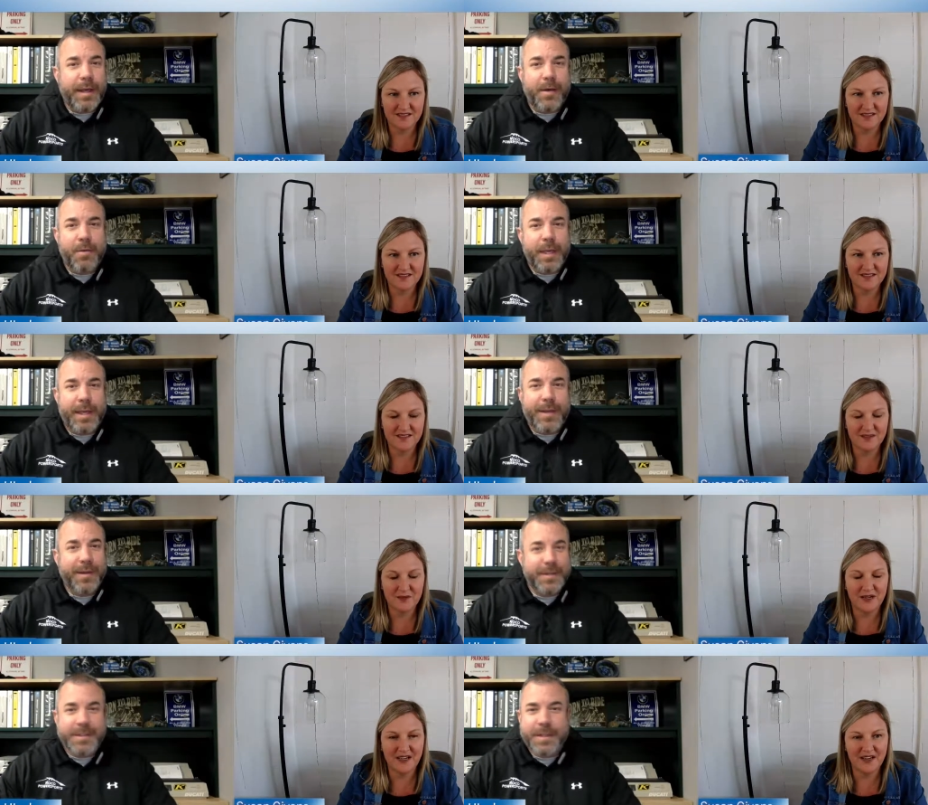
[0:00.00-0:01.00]
Speaker 1: now,
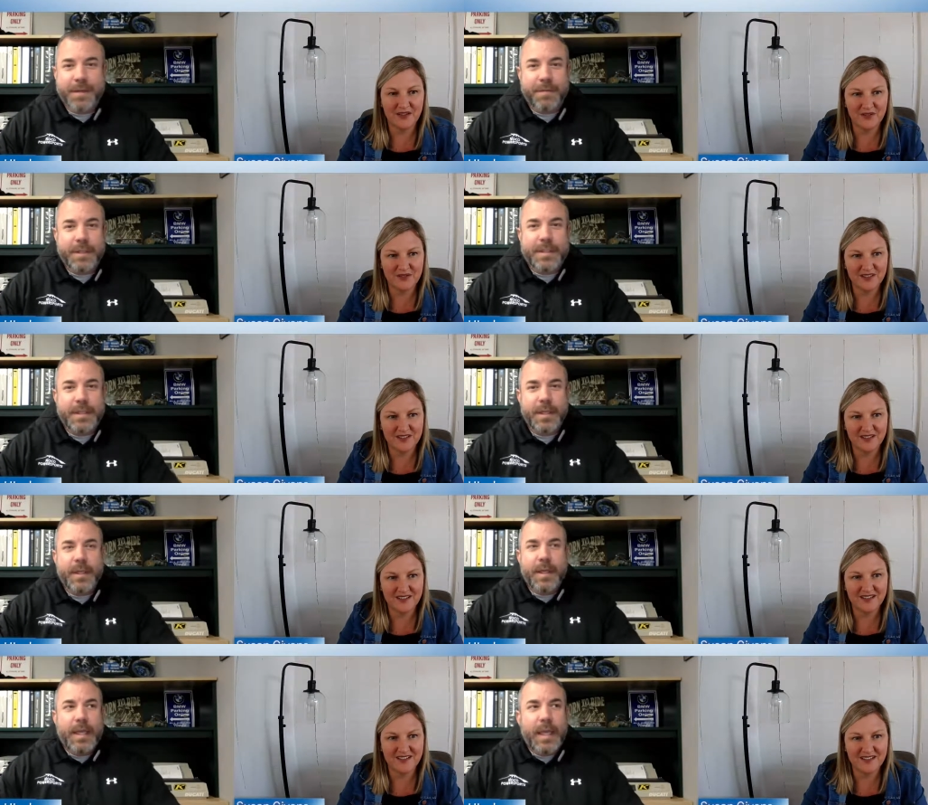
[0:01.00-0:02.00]
waiting on stuff. It's
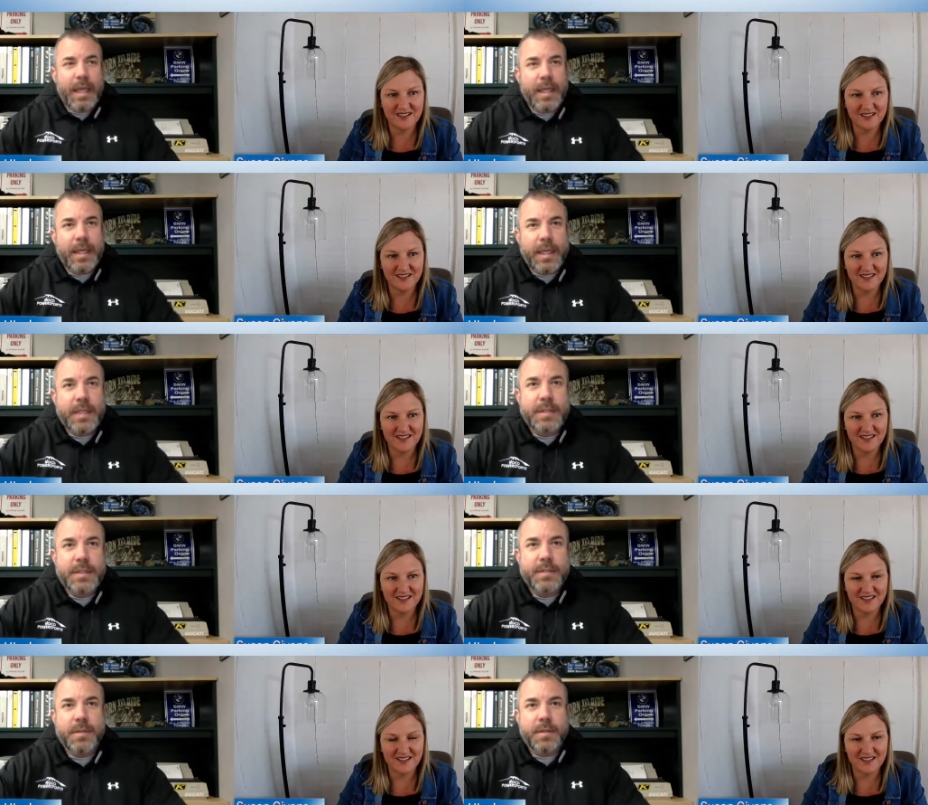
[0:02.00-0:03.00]
it it
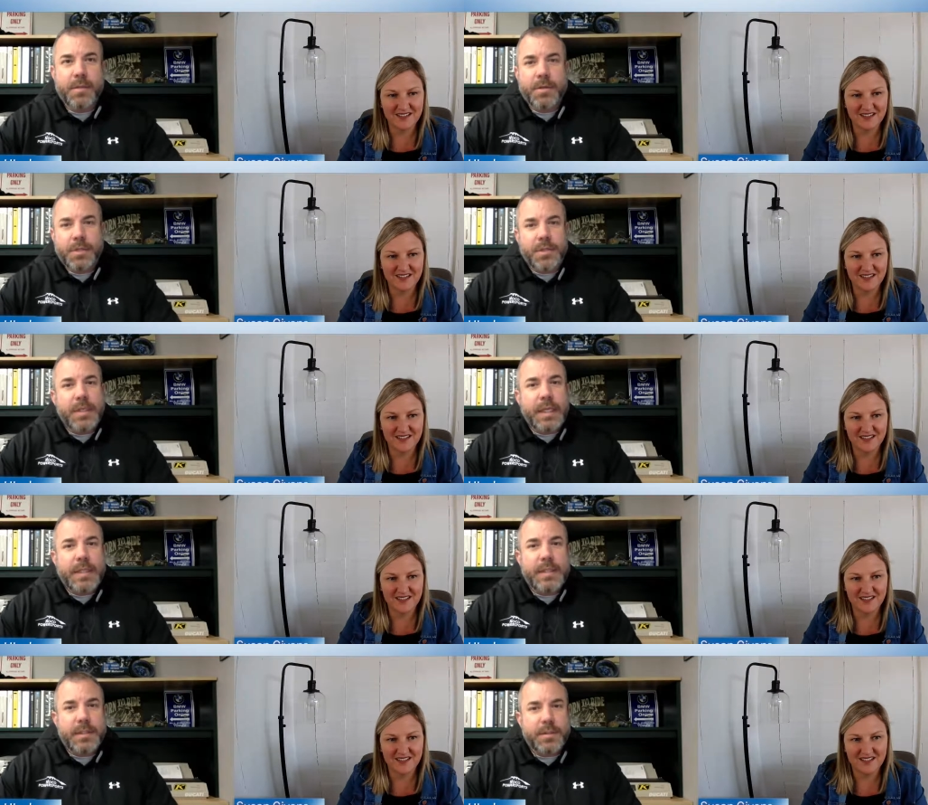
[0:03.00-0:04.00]
is the most
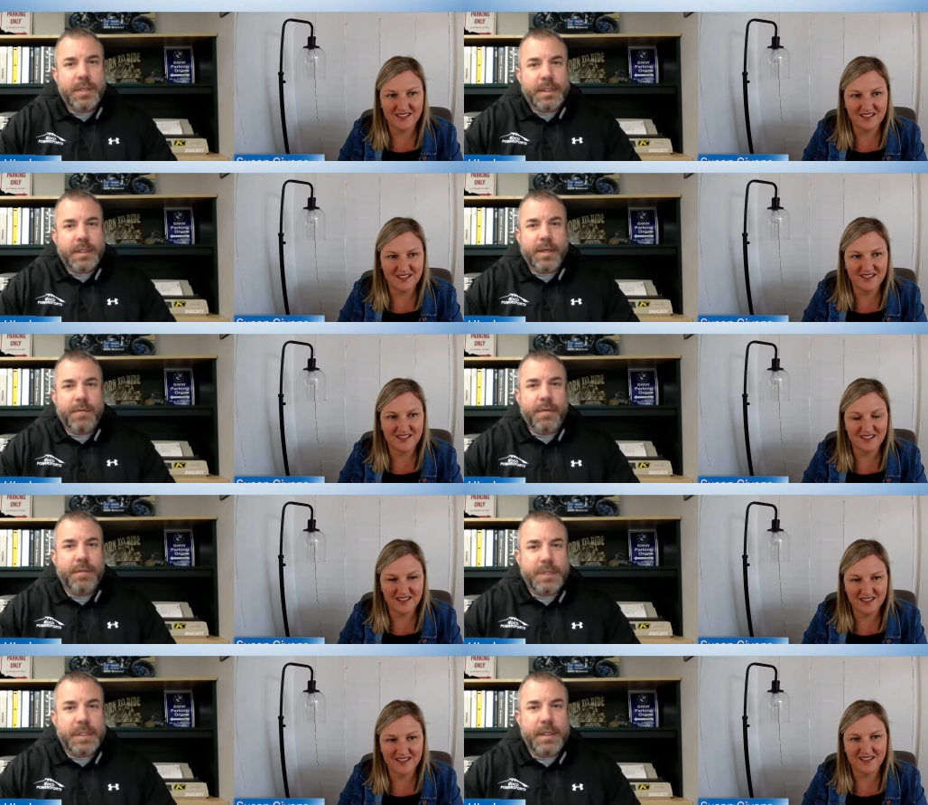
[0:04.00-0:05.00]
unique situation I've
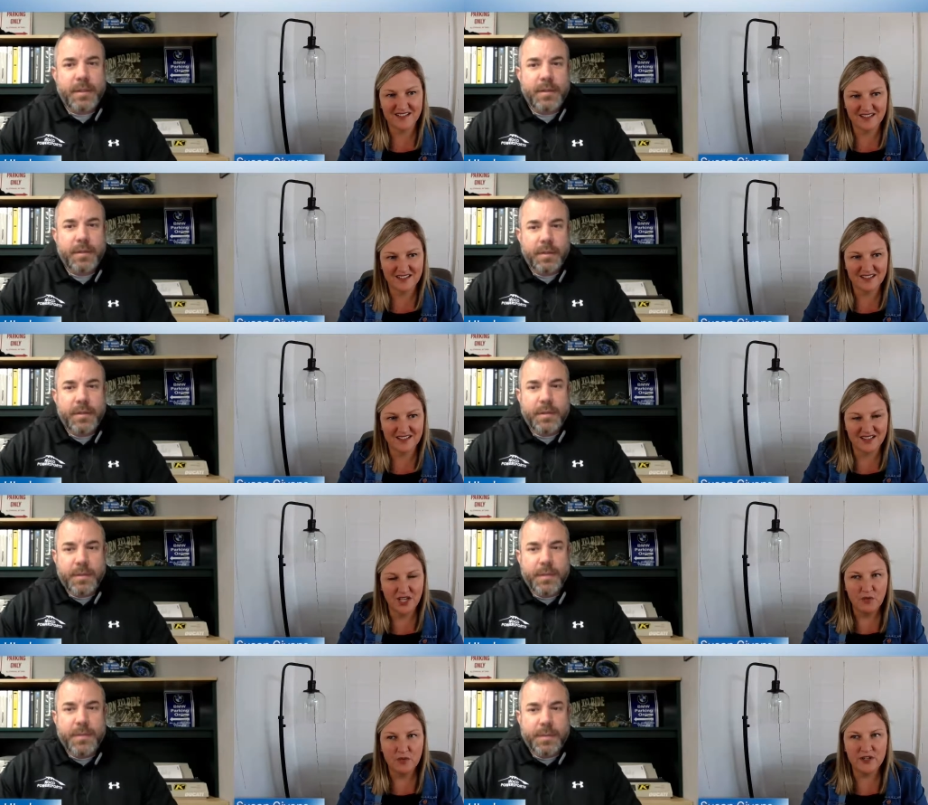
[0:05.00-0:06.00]
ever seen.
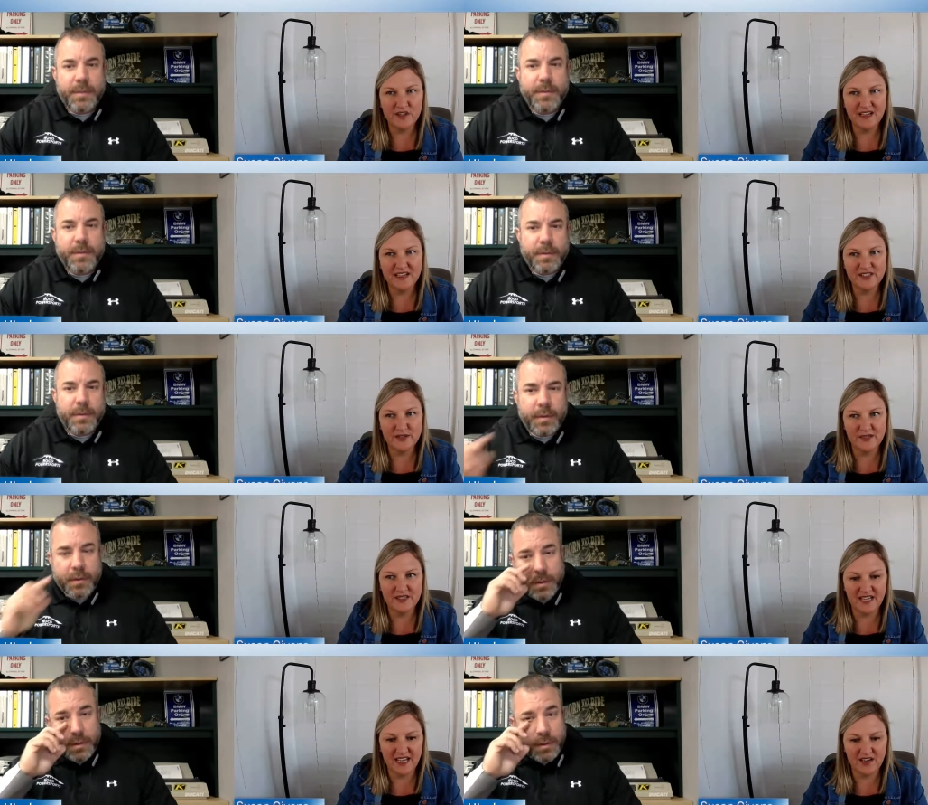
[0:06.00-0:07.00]
Speaker 2: What are you guys
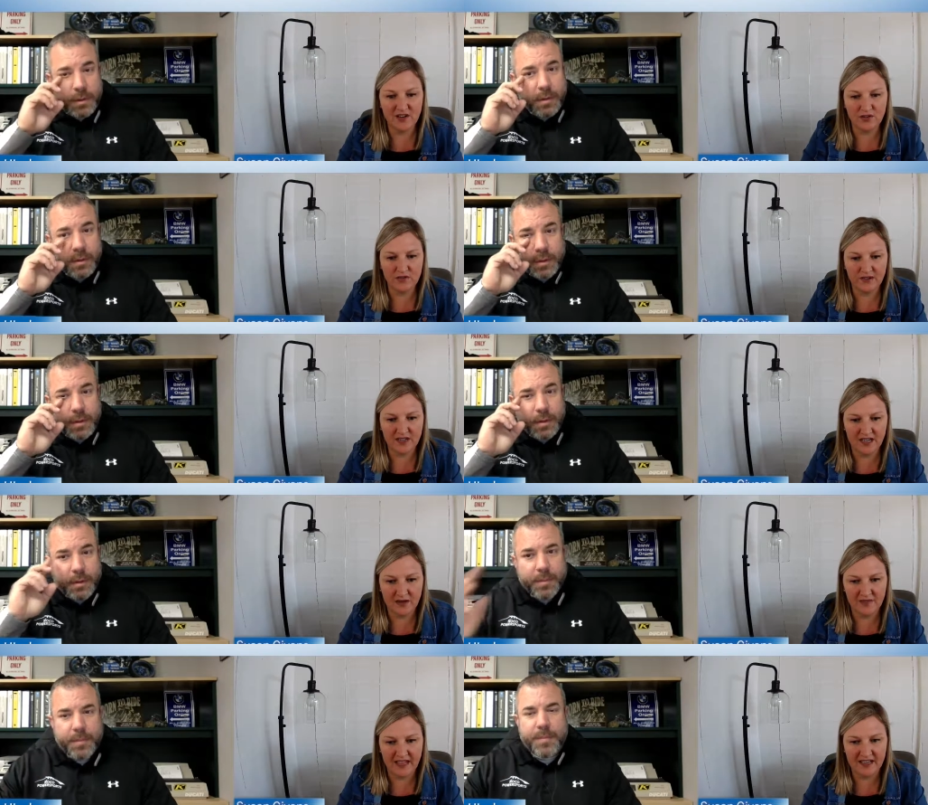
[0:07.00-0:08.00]
doing to kind of
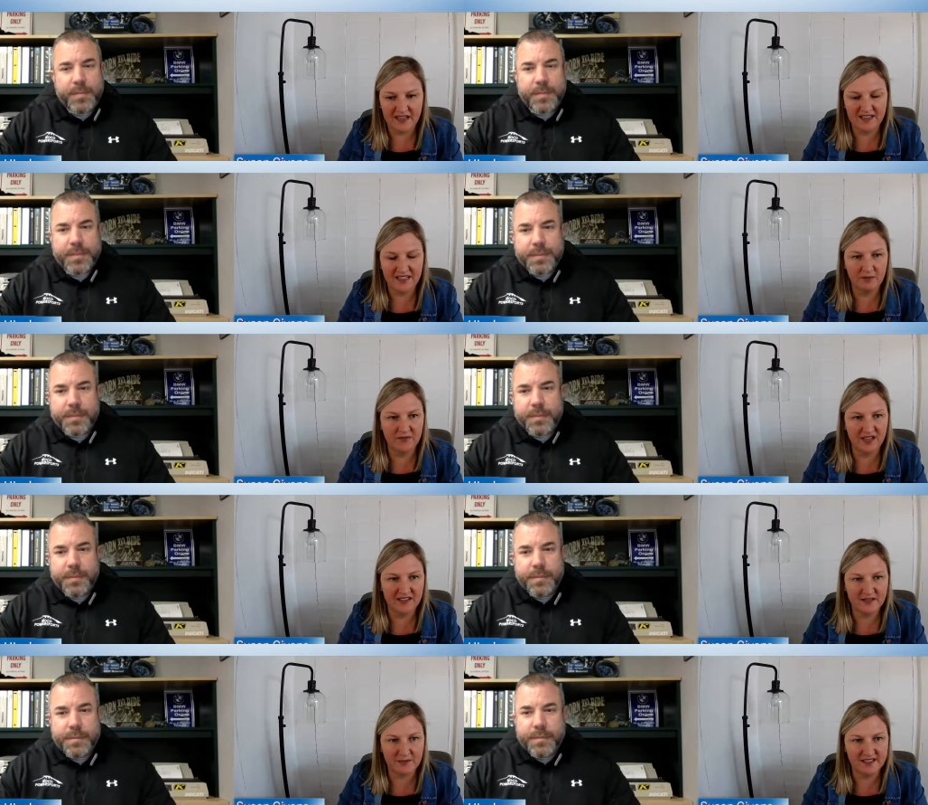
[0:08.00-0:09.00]
overcome that and keep the
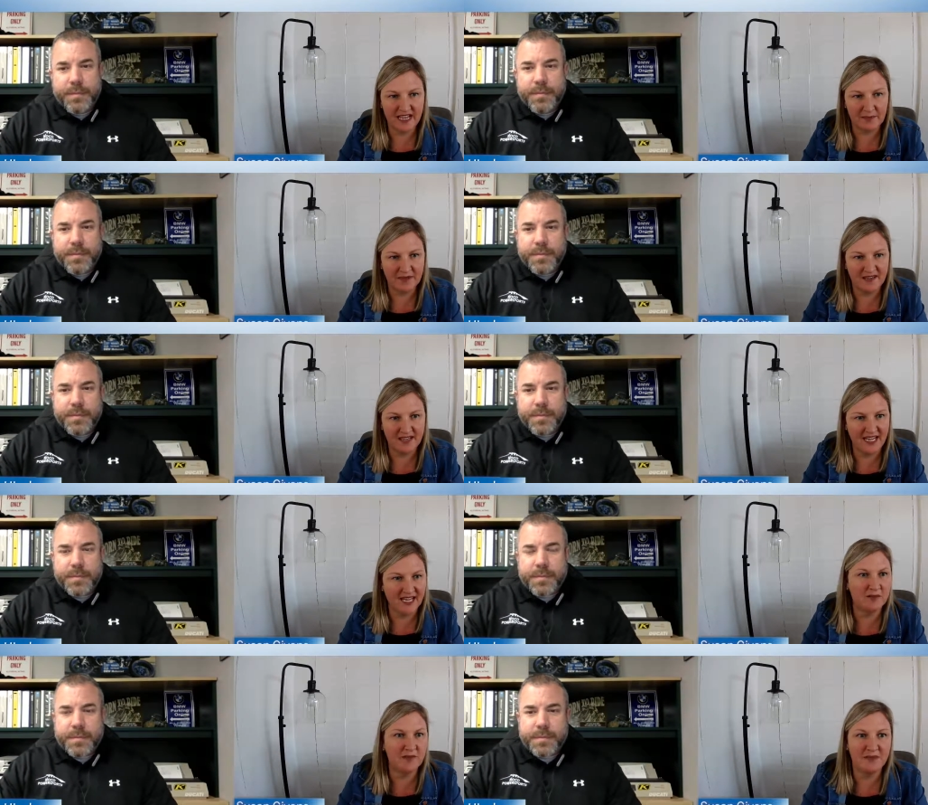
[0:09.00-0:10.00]
customers happy that
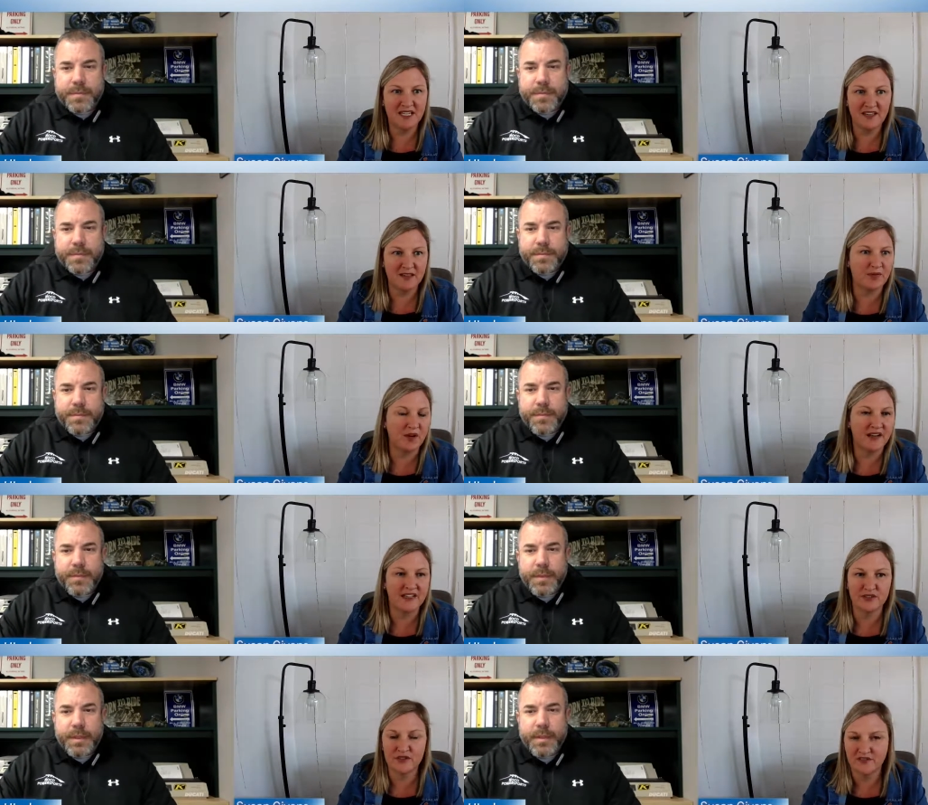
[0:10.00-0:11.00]
can't maybe get the
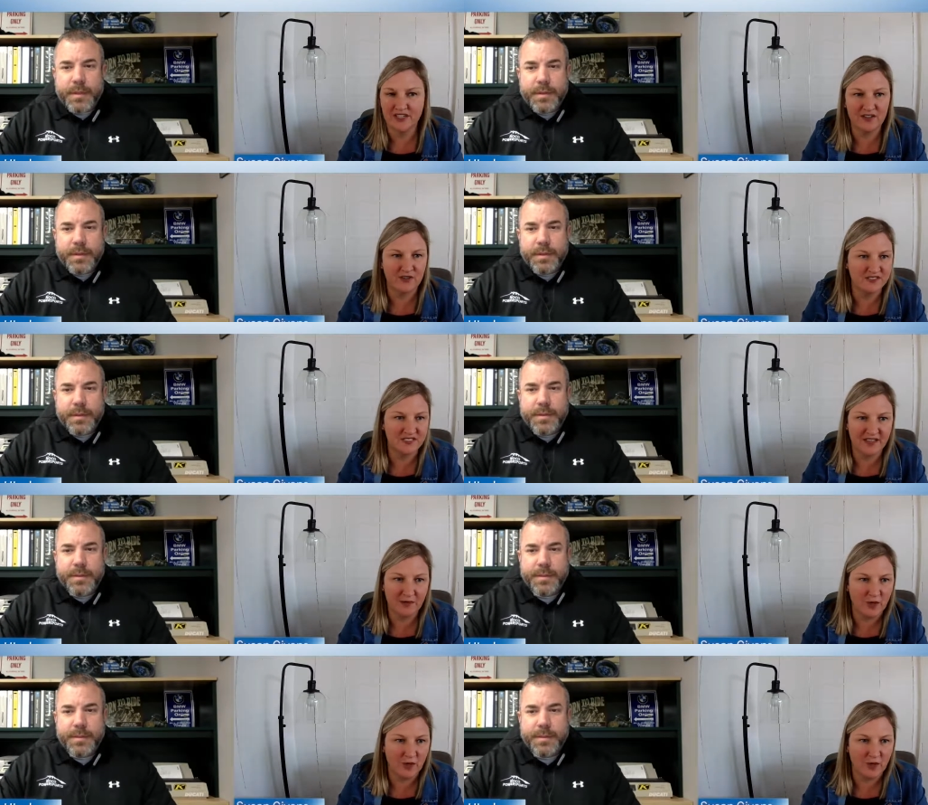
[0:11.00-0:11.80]
products or the vehicles that they